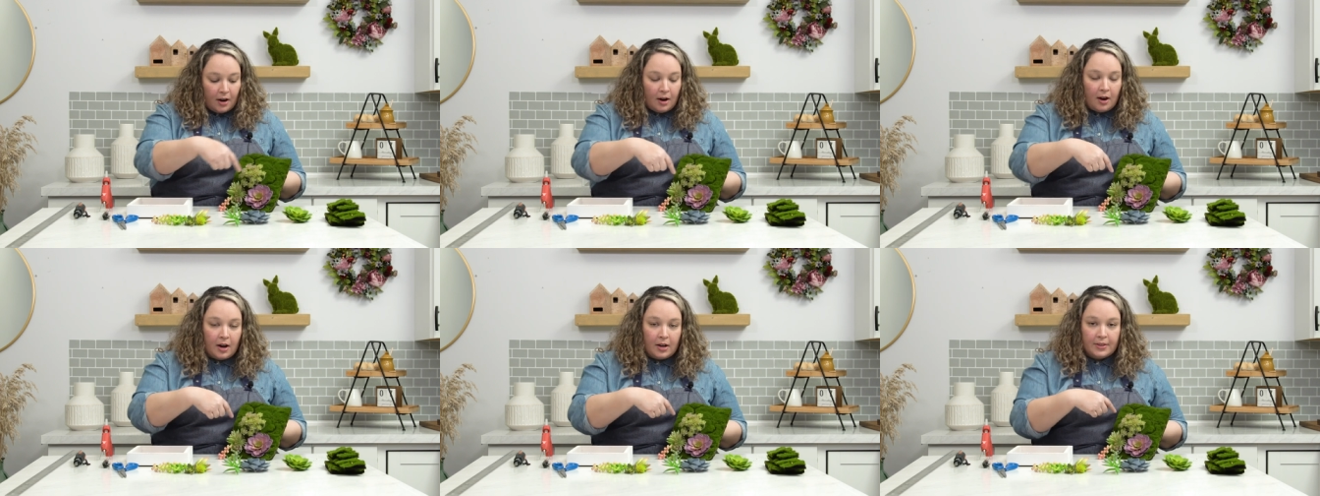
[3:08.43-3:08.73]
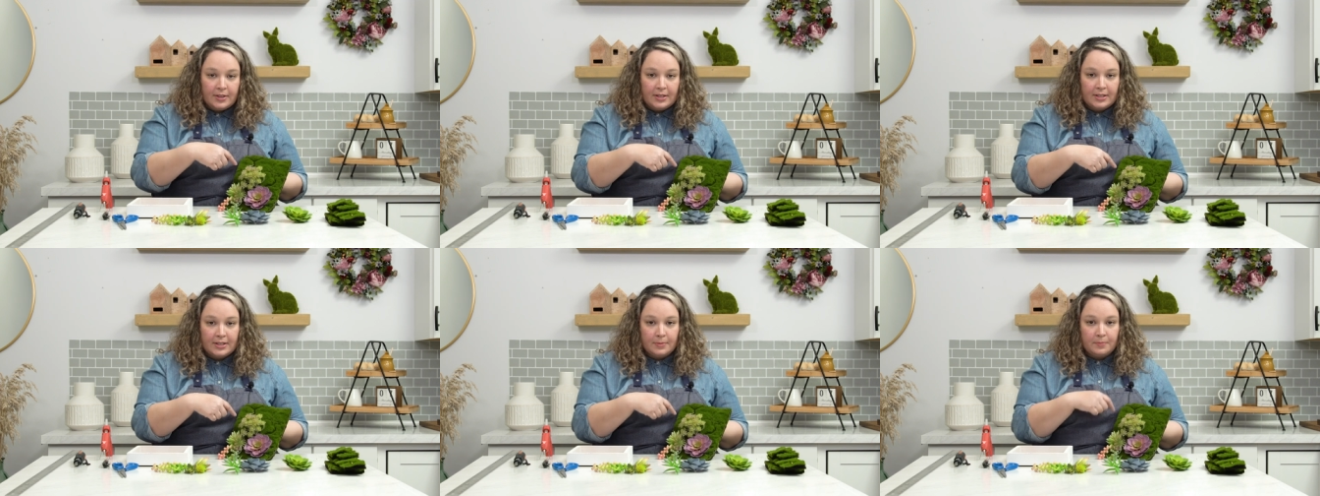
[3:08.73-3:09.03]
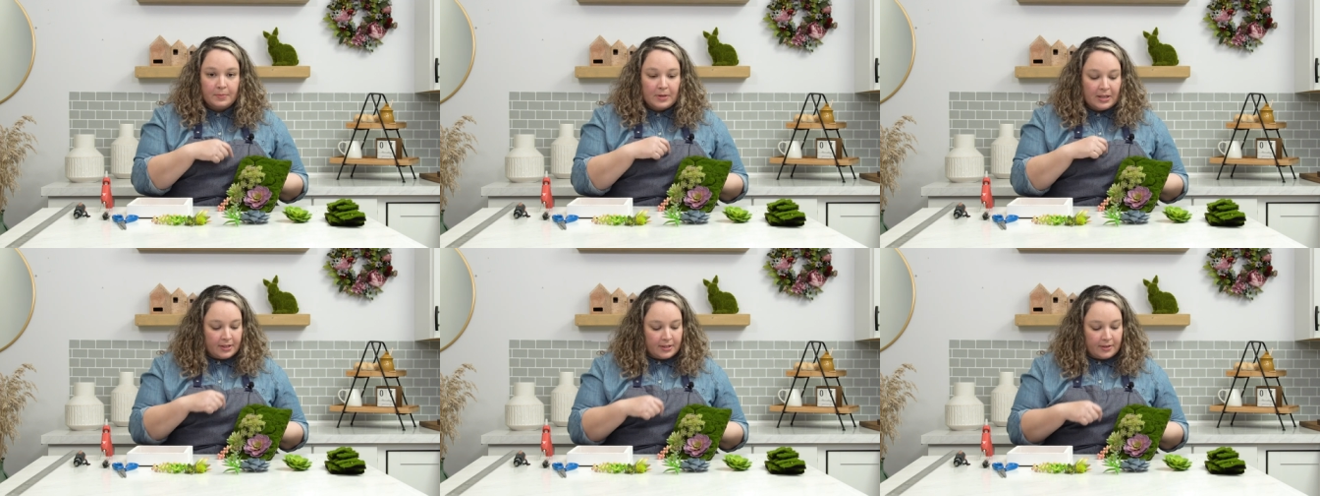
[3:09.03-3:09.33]
on this
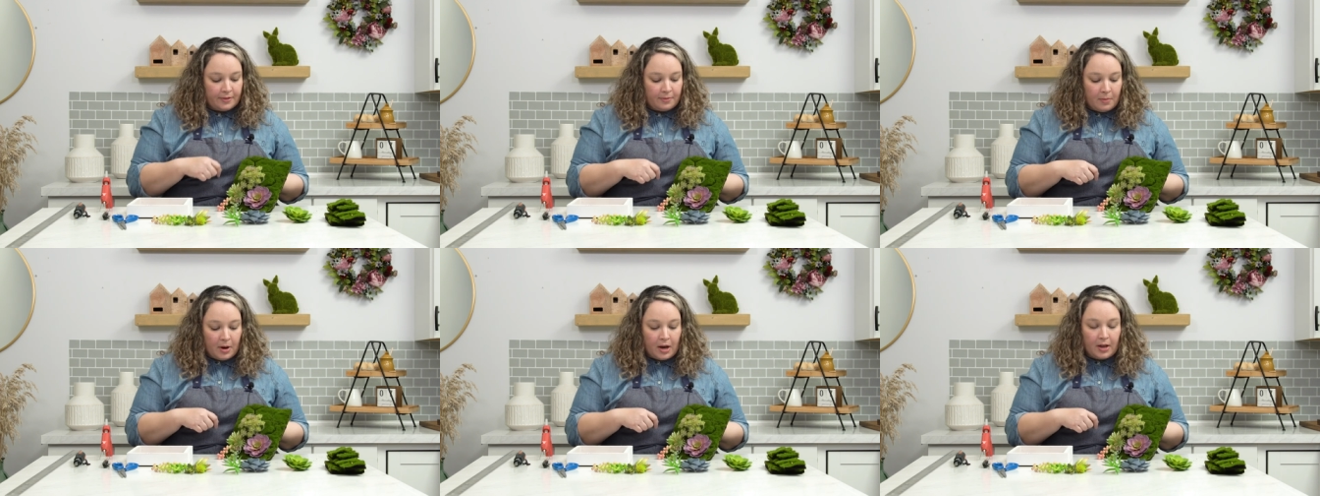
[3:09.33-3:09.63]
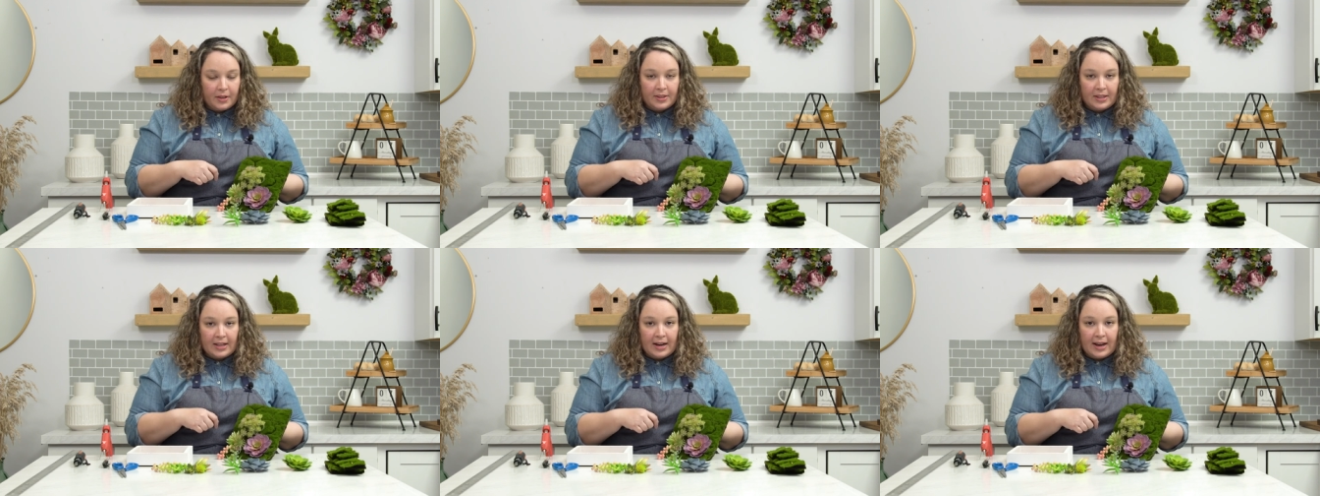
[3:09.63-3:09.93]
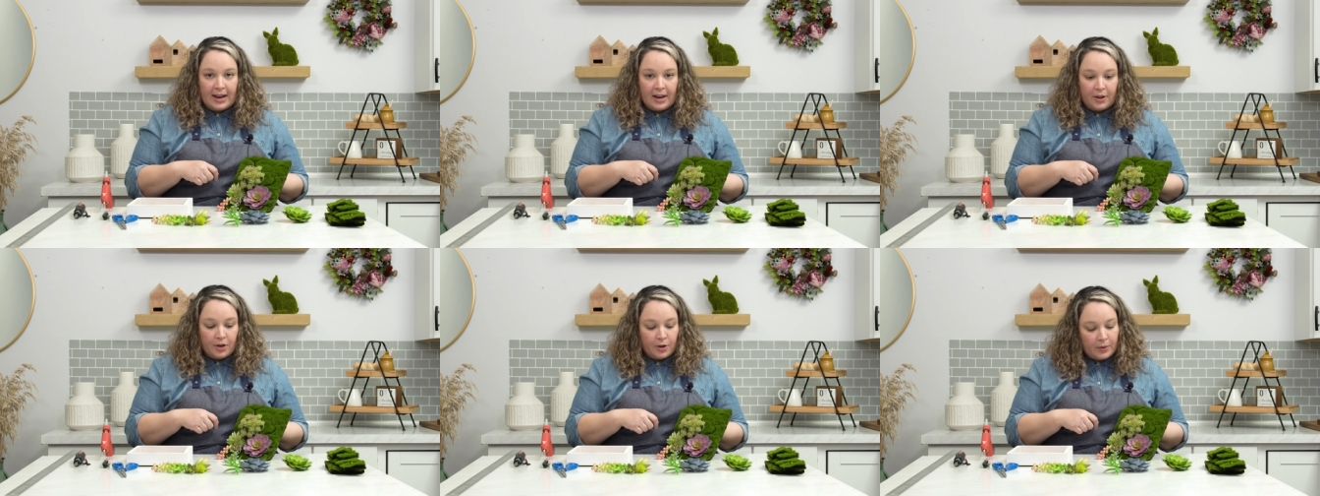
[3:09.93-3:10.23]
piece of moth that I
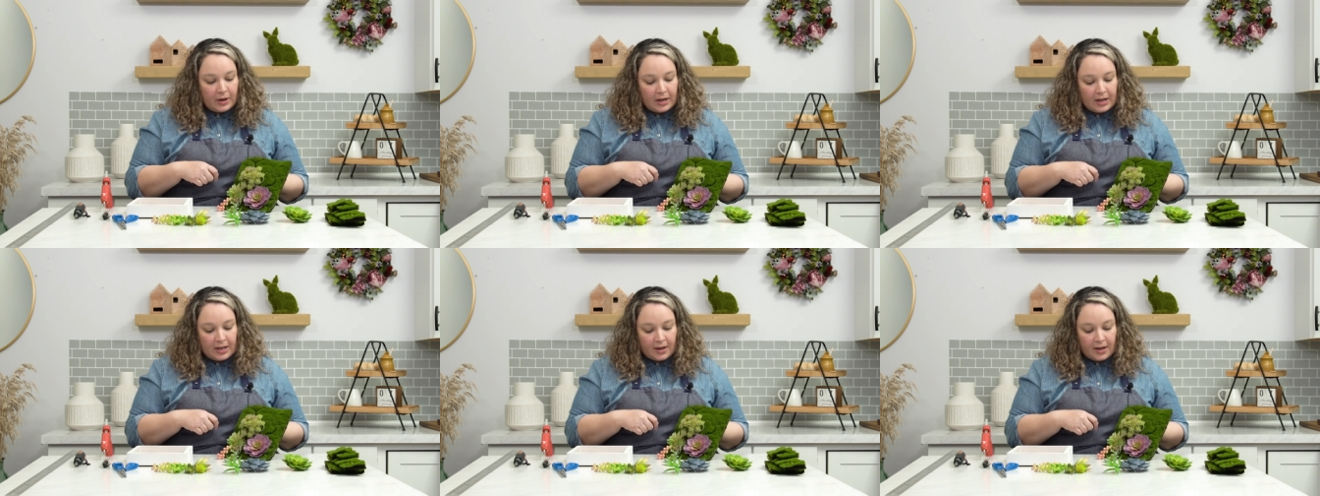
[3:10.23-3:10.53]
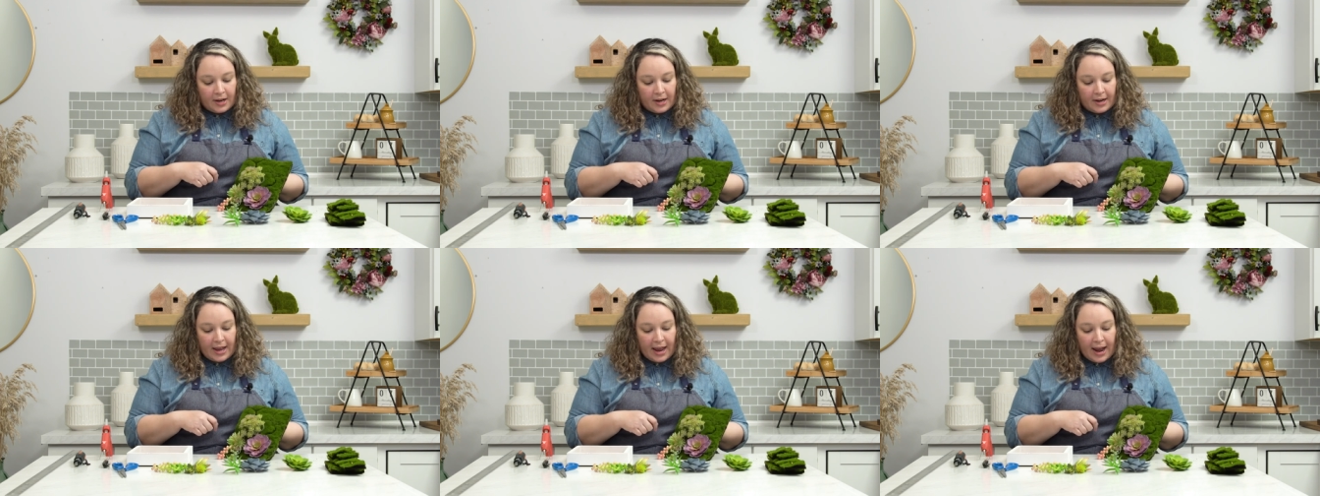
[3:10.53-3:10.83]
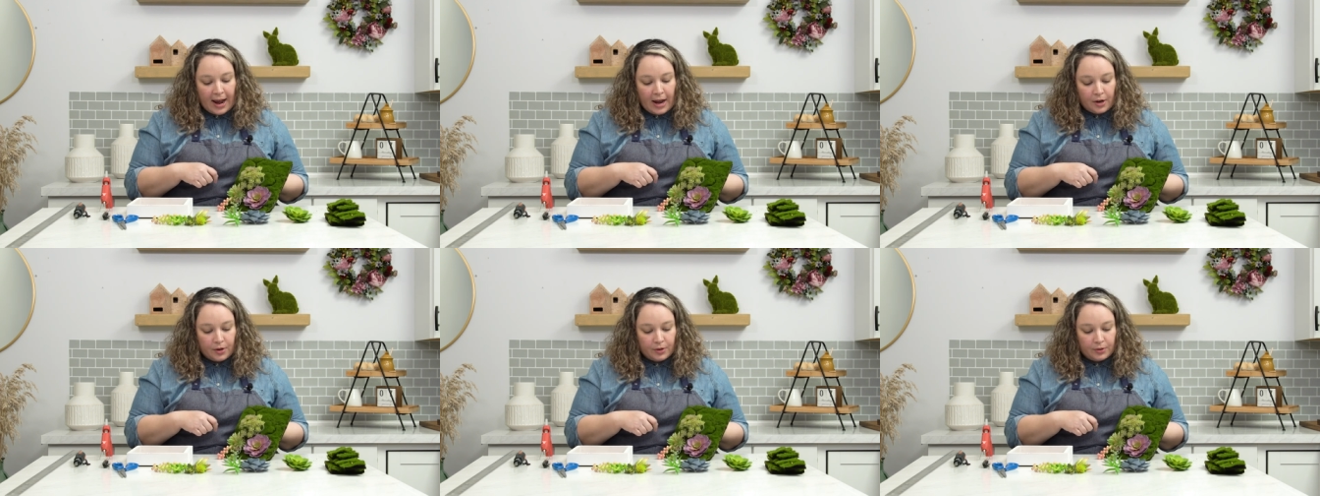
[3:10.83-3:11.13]
had already cut
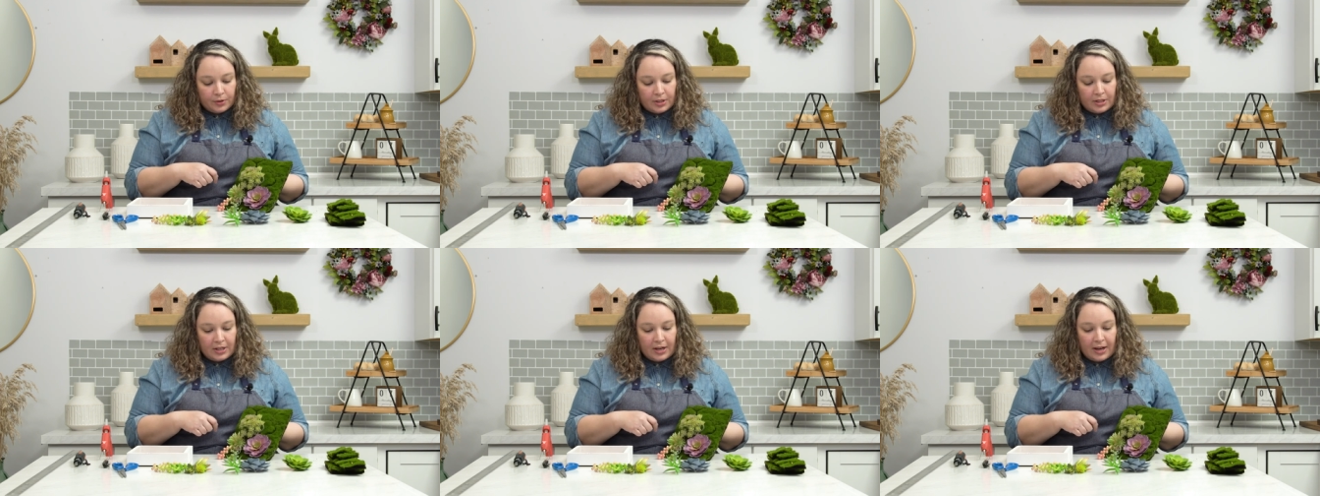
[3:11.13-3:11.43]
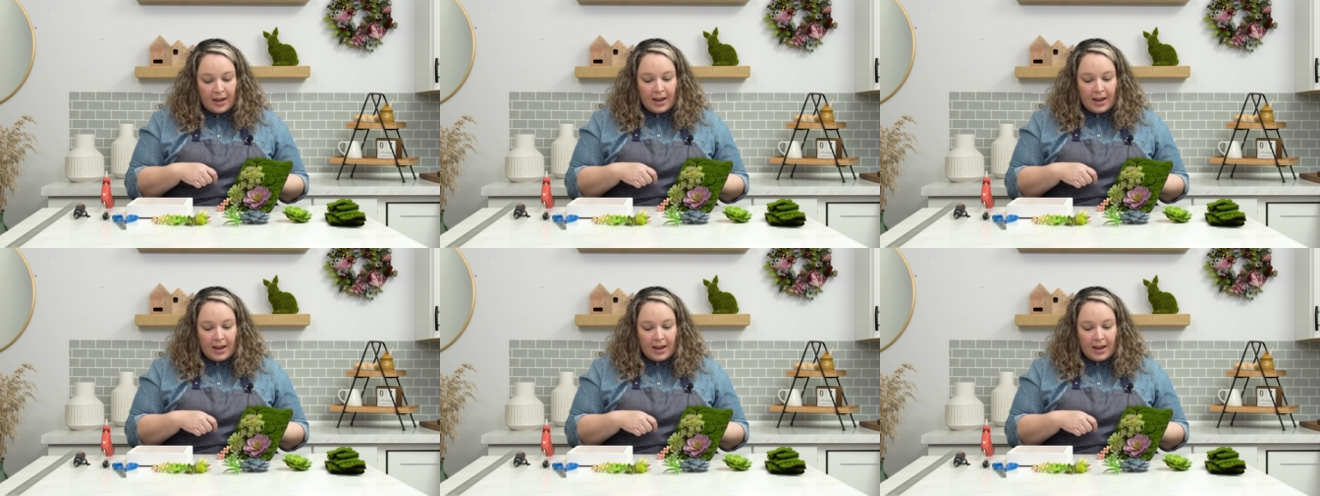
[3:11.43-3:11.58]
out.